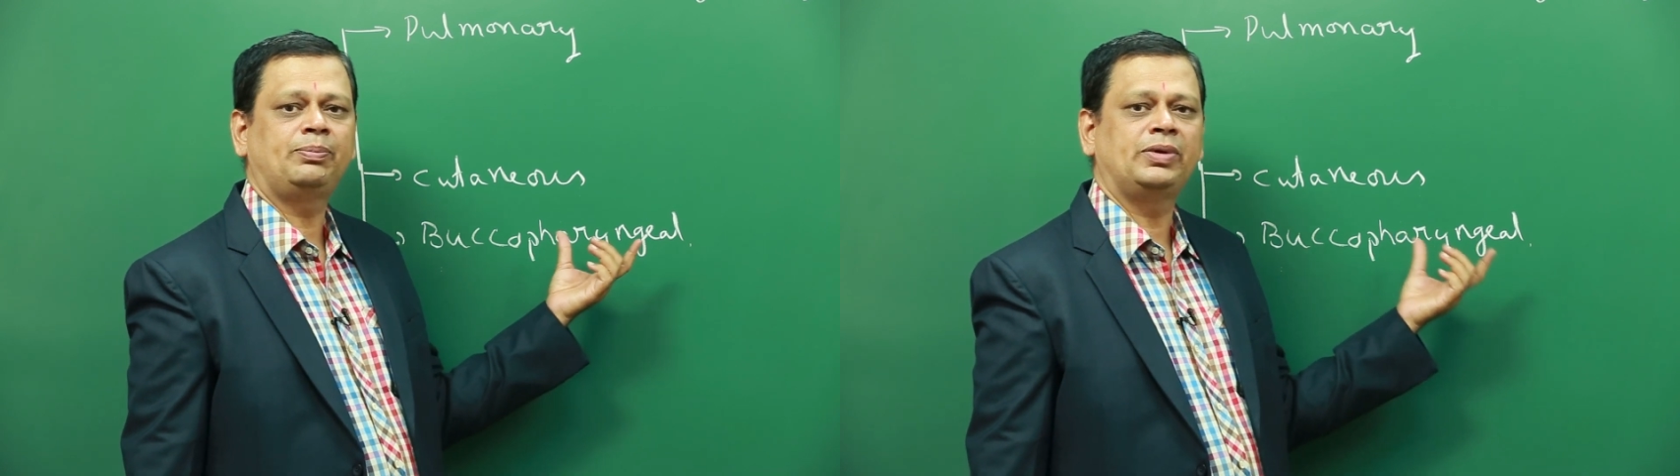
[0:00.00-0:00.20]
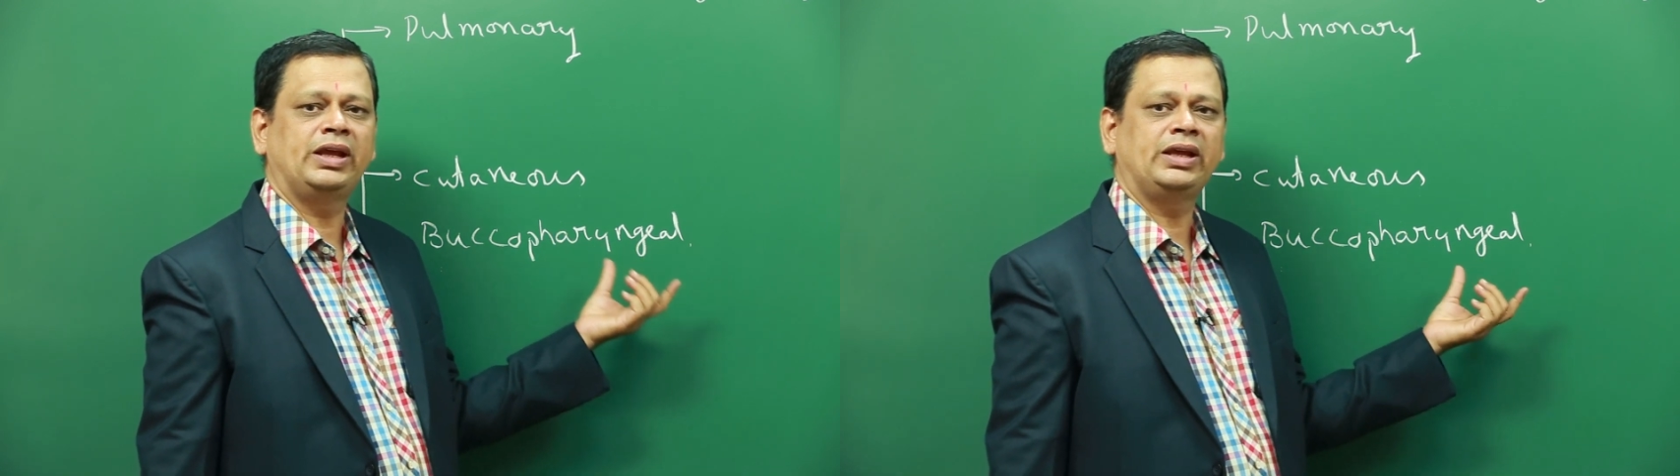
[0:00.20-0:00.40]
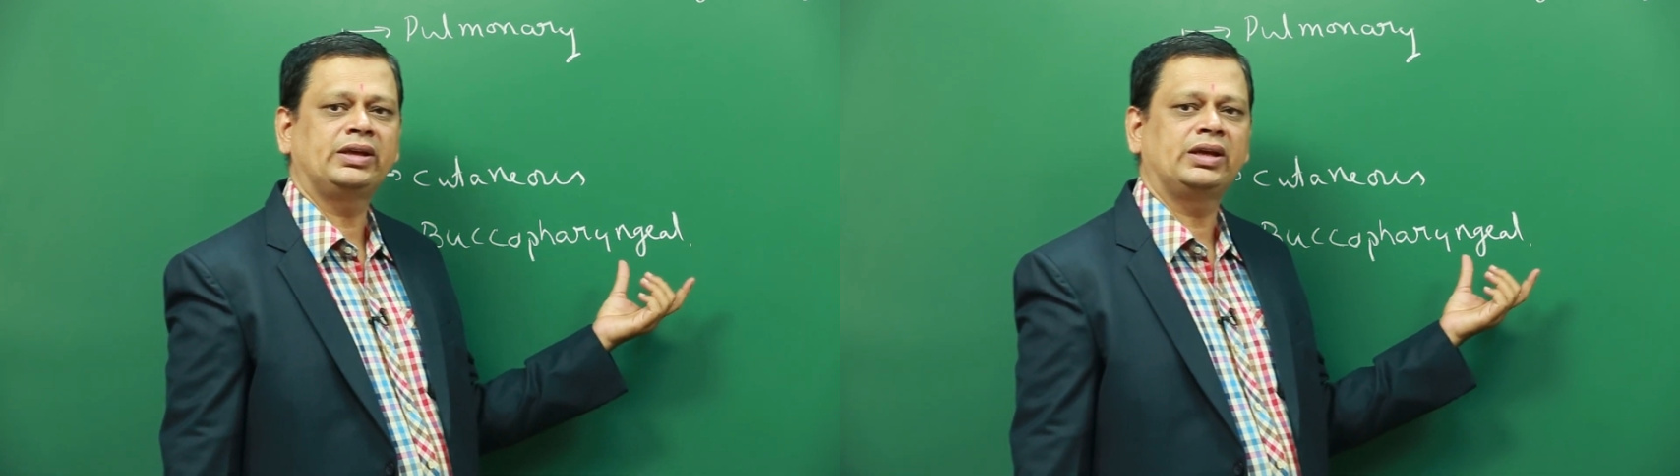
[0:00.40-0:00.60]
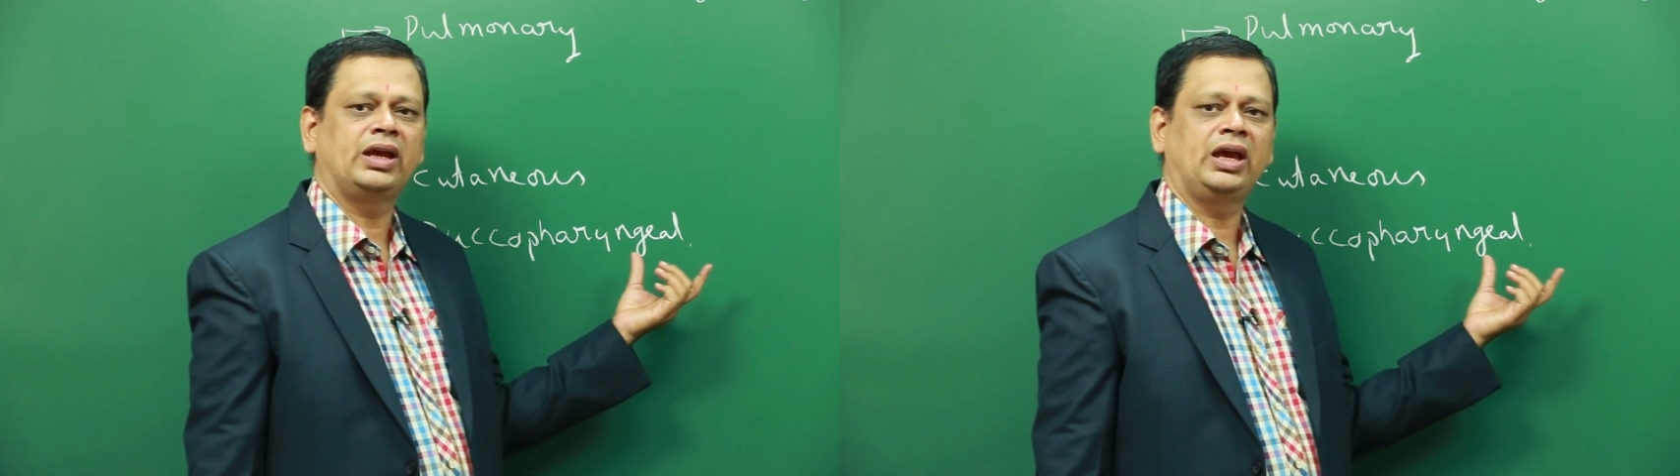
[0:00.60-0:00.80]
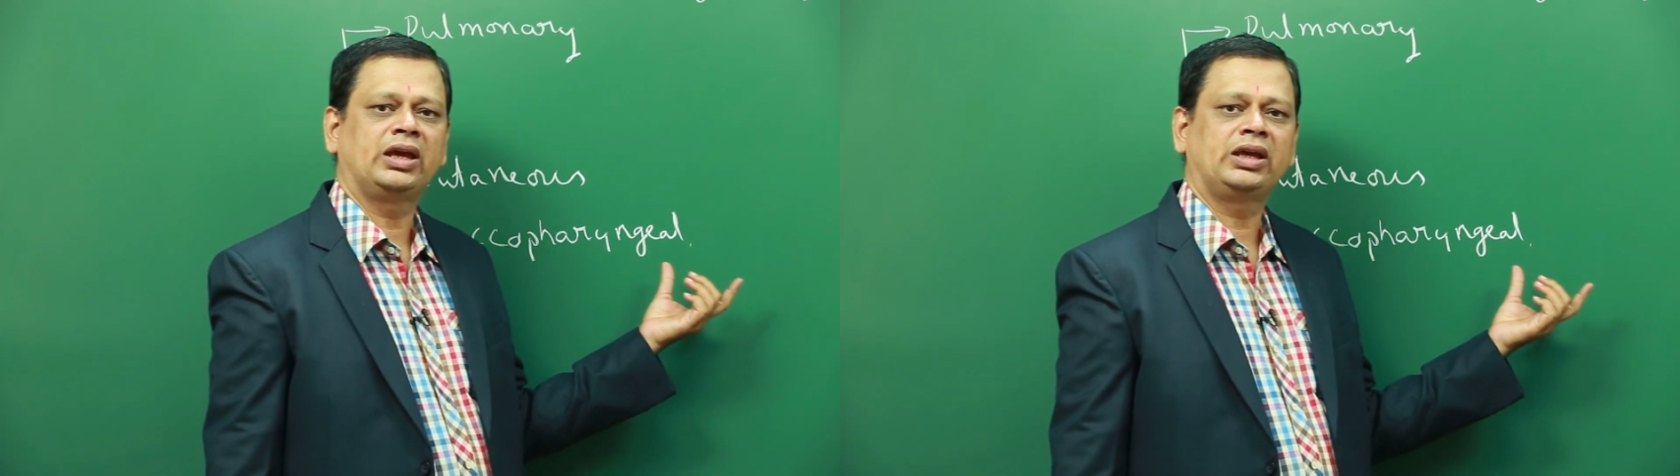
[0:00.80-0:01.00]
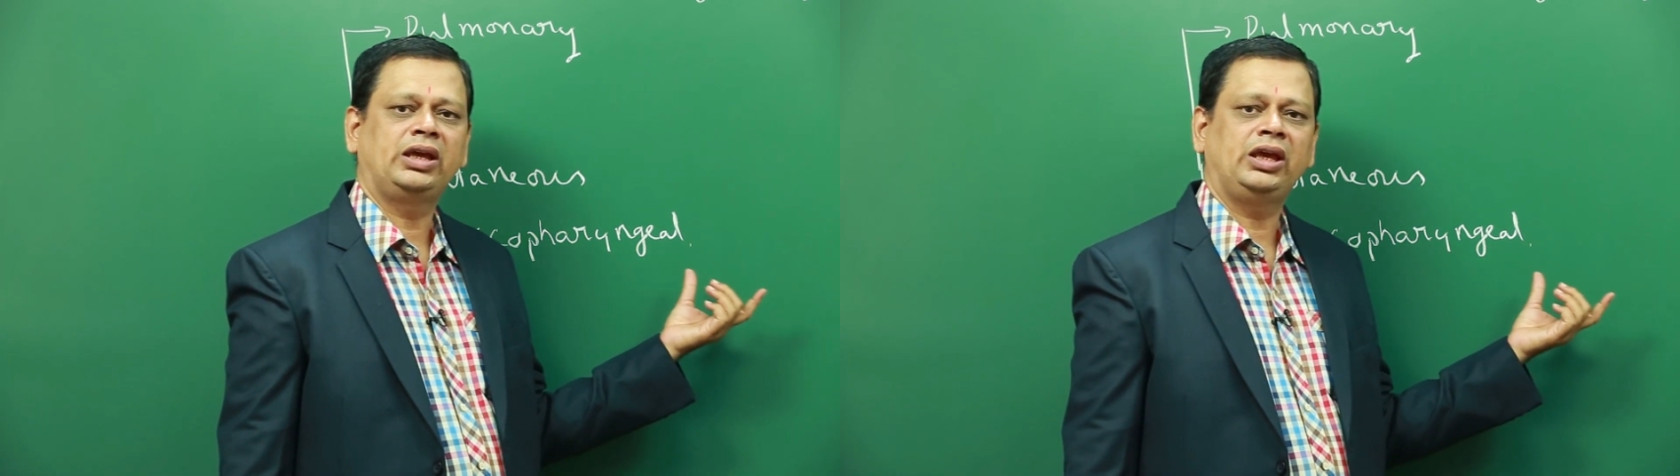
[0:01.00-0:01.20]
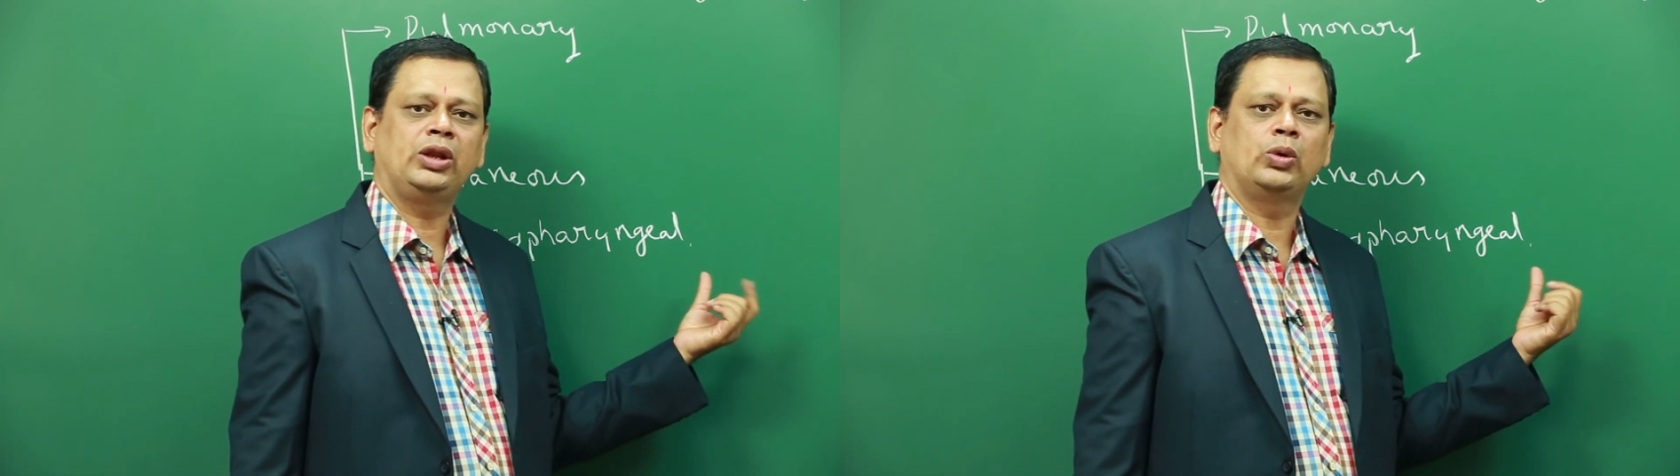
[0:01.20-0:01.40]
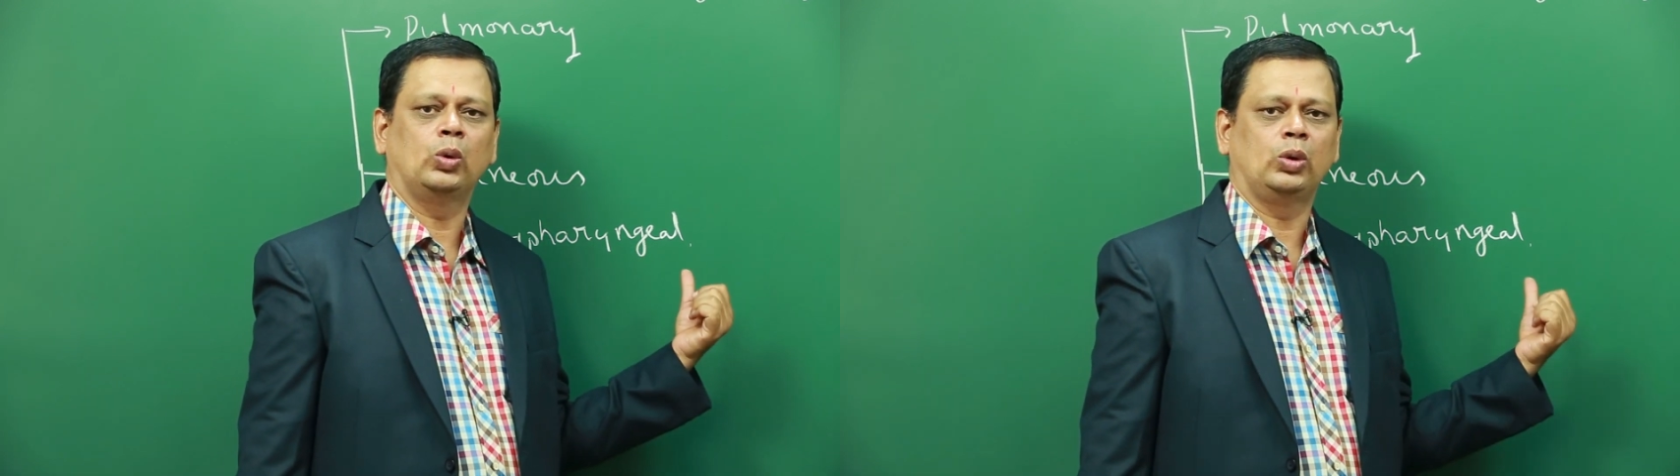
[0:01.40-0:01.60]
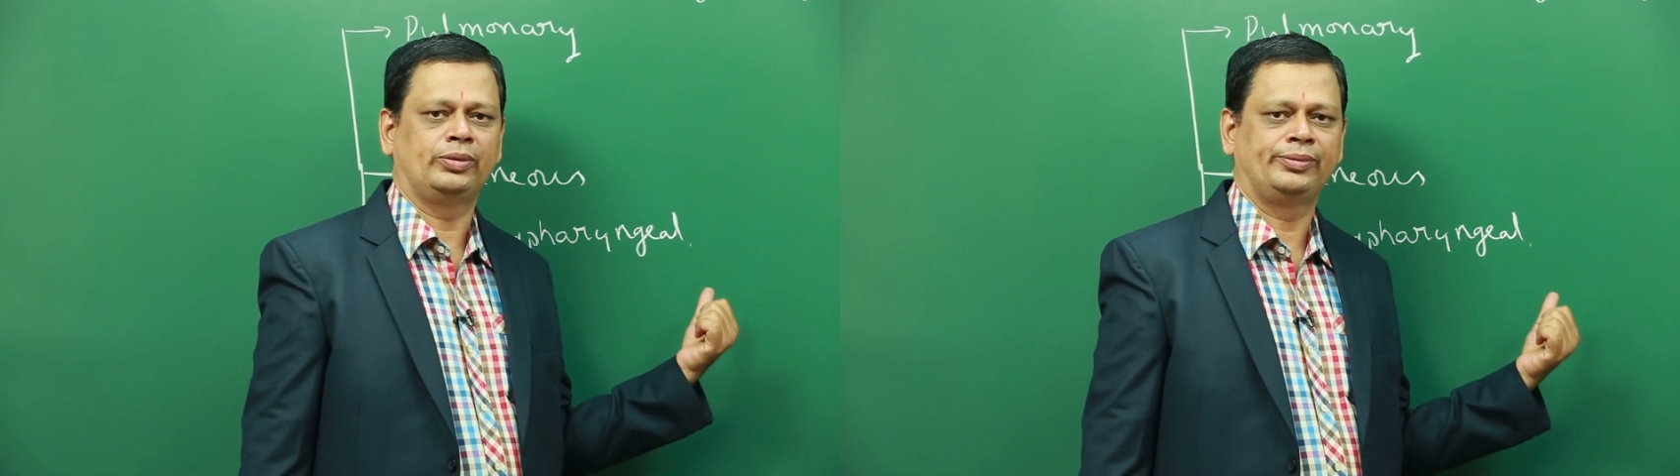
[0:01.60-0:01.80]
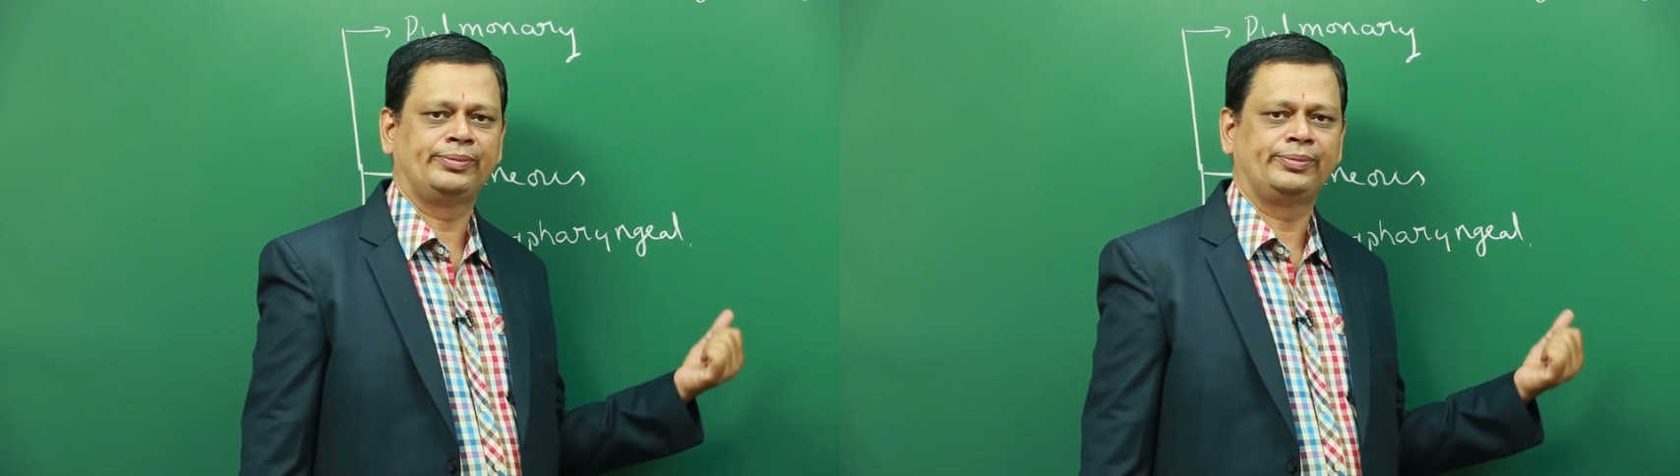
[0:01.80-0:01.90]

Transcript: playing a key role.